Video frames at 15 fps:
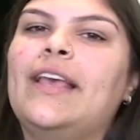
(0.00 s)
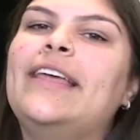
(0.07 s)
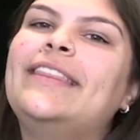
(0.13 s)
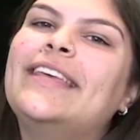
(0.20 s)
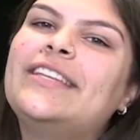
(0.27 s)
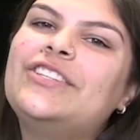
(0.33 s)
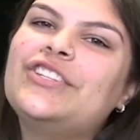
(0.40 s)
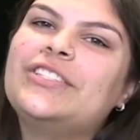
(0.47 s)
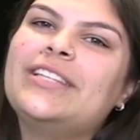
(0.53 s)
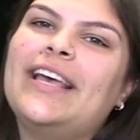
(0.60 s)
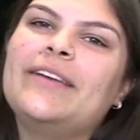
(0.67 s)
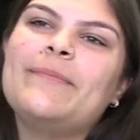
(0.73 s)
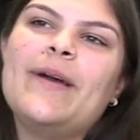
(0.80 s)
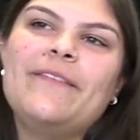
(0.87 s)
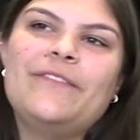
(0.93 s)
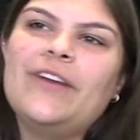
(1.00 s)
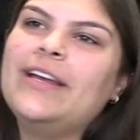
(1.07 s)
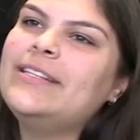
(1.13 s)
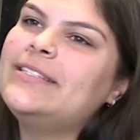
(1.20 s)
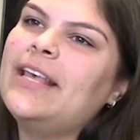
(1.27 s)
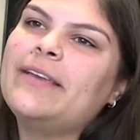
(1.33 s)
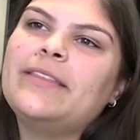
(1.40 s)
I think just like my
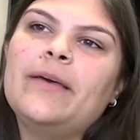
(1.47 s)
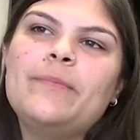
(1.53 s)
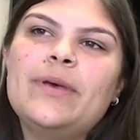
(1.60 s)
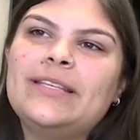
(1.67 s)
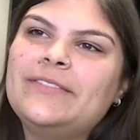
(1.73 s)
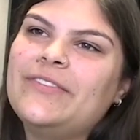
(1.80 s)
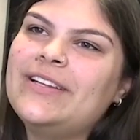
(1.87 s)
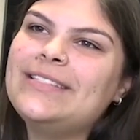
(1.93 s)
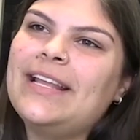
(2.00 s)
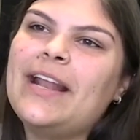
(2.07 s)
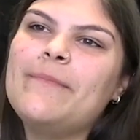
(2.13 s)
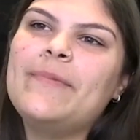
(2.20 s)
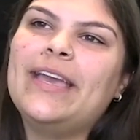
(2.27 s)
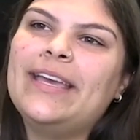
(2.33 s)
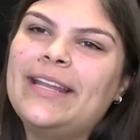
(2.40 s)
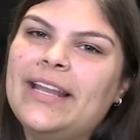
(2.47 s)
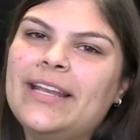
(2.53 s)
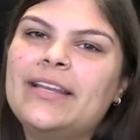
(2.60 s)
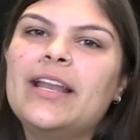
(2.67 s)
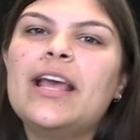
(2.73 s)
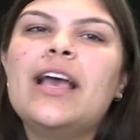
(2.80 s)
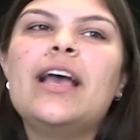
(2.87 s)
friends, like the best friends that I made, and